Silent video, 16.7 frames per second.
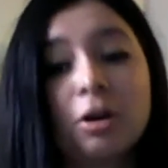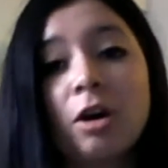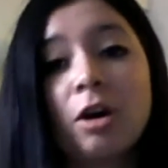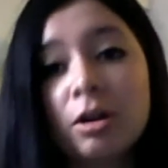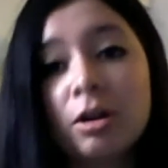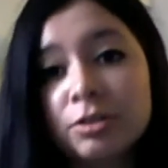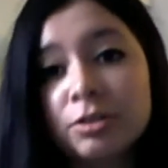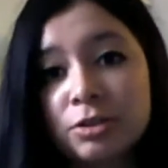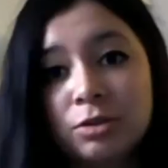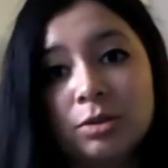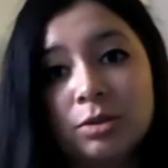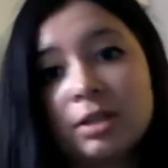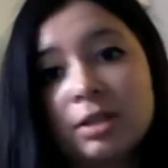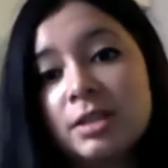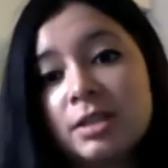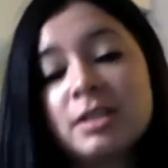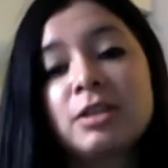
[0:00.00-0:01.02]
for all
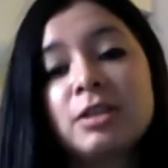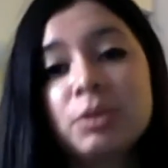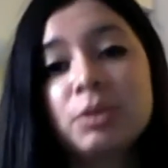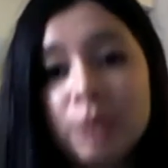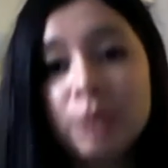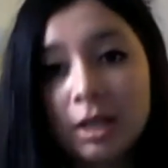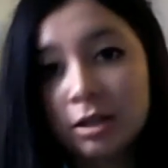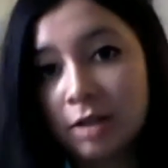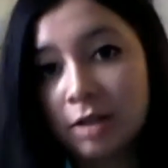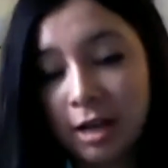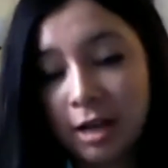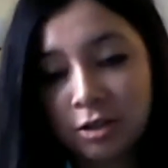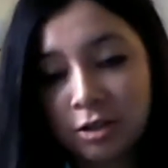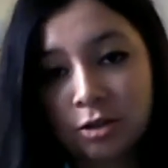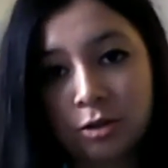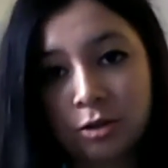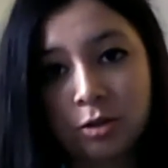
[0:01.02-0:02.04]
students, including
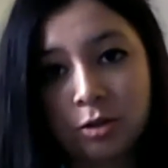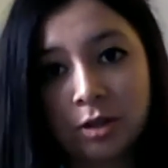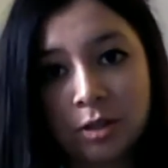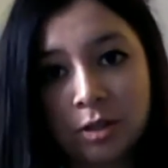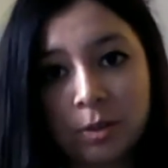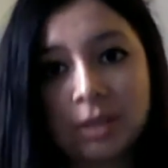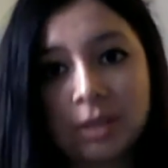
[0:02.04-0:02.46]
international students.